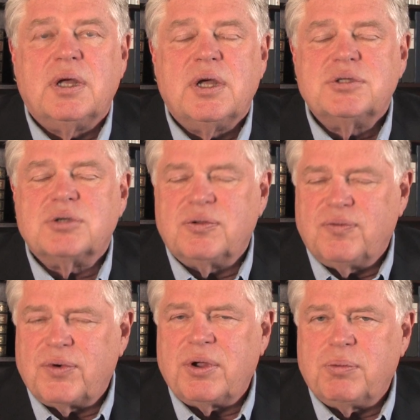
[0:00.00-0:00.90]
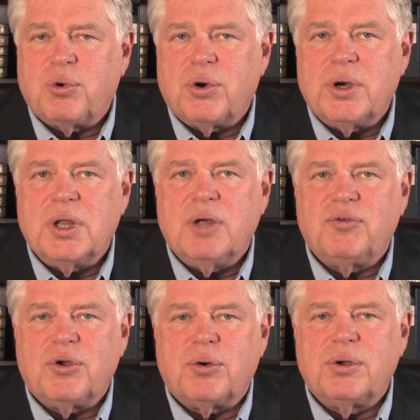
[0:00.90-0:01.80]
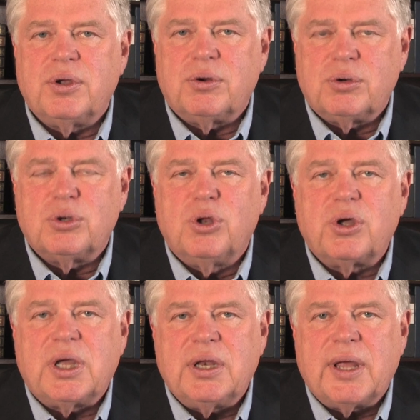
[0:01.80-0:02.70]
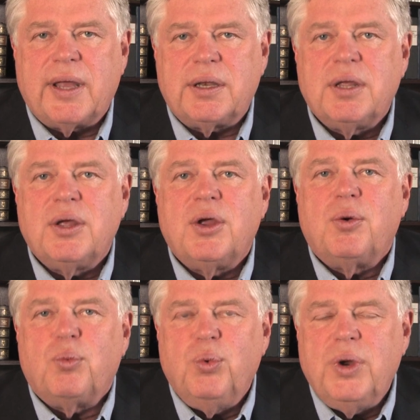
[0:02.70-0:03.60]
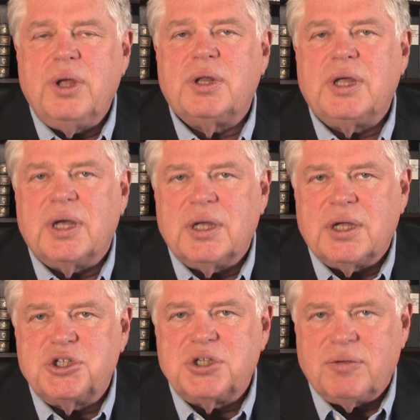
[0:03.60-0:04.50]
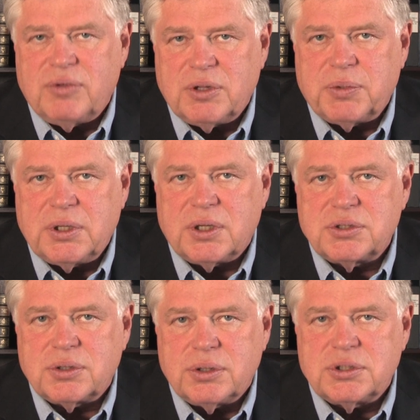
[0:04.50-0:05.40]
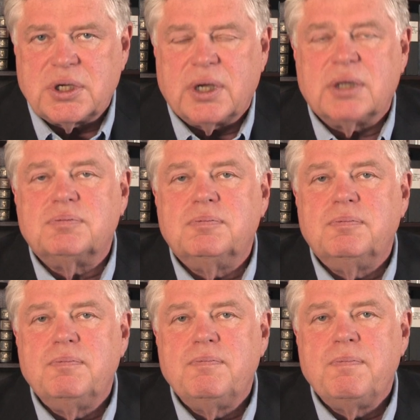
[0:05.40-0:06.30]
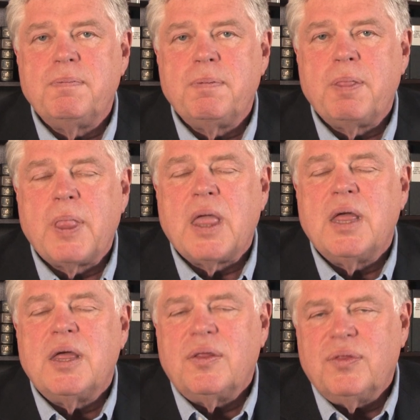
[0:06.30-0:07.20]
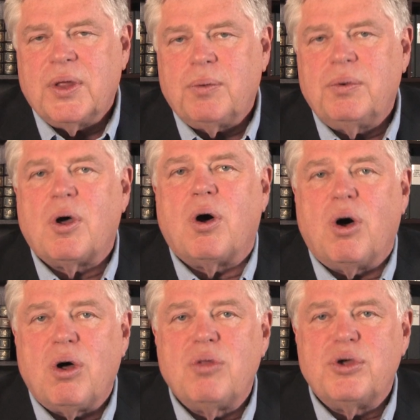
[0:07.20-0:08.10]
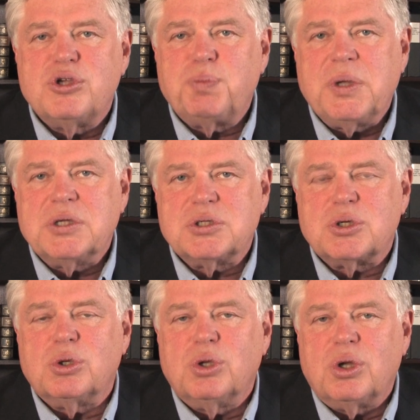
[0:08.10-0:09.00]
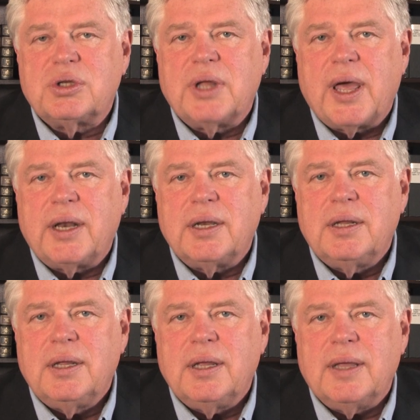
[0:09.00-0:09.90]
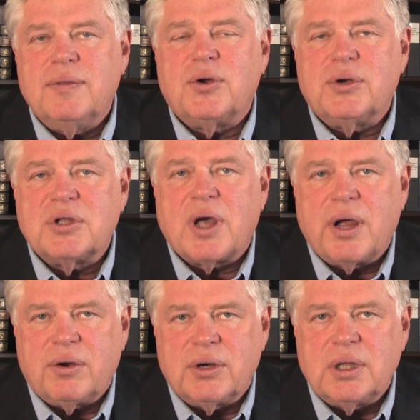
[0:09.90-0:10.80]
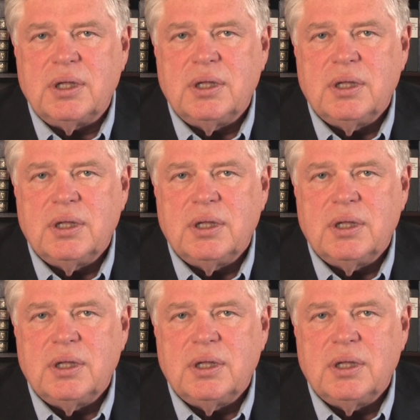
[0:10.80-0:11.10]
So it's very important if you're looking at really achieving the potential of your child, that all those pieces are looked at in their entirety,